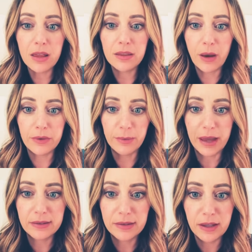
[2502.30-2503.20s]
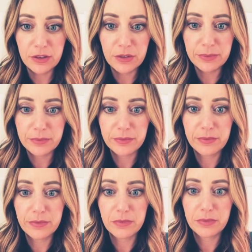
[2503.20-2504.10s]
That was backstage.
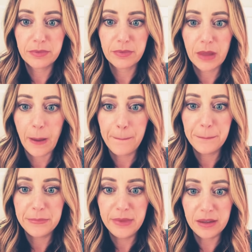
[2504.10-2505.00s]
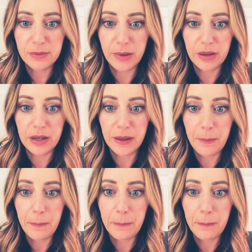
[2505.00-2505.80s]
Thanks, Melanie.